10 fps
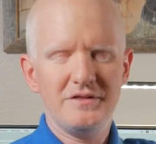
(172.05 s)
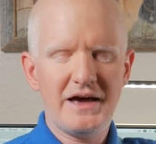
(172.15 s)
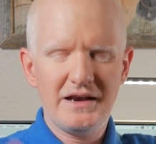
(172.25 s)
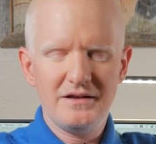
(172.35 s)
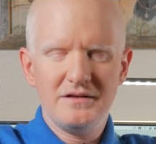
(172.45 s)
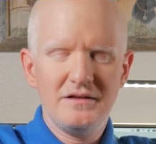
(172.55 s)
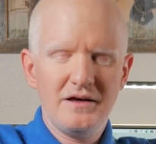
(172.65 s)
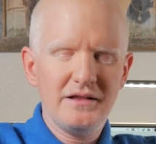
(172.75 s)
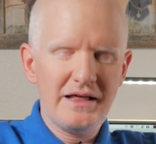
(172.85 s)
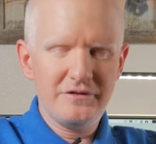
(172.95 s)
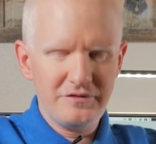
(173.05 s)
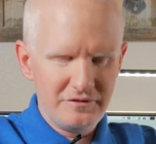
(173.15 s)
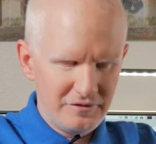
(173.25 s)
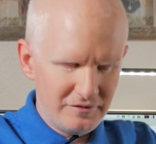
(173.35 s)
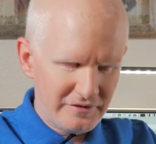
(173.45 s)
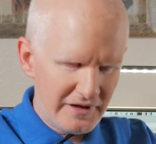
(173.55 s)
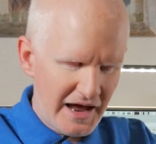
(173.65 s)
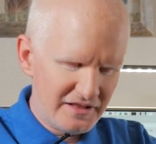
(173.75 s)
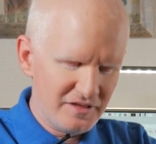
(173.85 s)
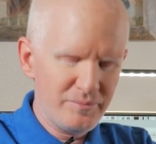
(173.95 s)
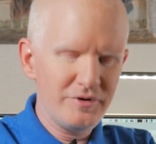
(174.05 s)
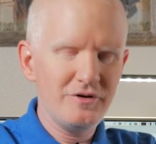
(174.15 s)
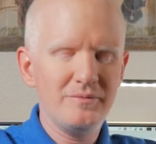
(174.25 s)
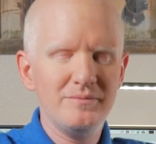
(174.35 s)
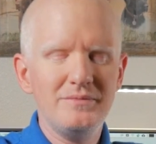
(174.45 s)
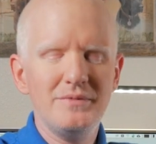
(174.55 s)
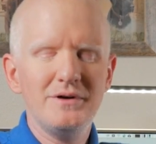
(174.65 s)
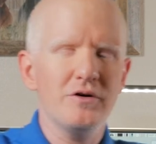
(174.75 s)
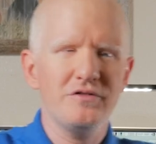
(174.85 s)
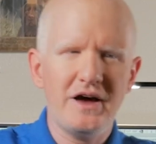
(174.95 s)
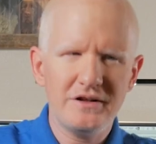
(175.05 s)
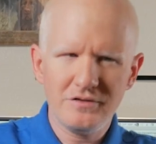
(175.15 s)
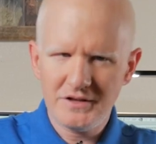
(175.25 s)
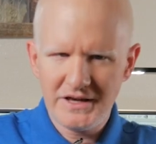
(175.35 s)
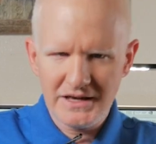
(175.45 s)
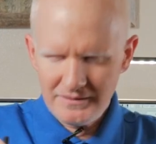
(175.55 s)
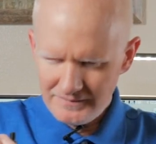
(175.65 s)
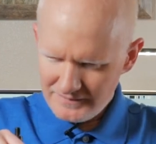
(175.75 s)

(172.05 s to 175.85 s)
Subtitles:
that allows you to slide the boom horizontally